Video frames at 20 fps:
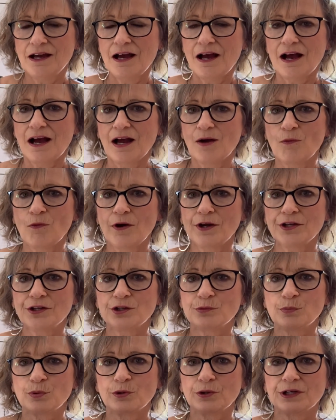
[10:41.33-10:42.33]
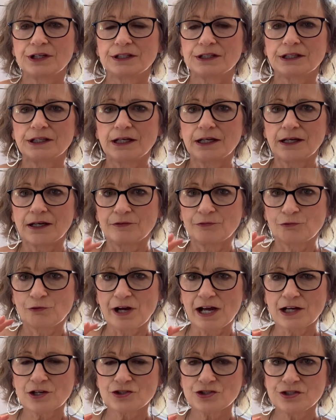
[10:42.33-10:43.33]
I want you to put a
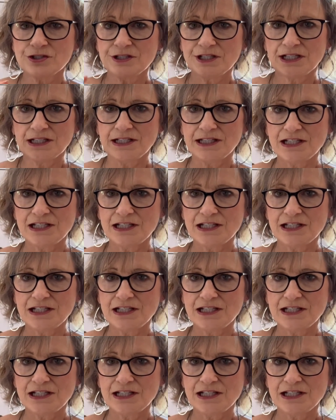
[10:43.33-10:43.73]
fraction in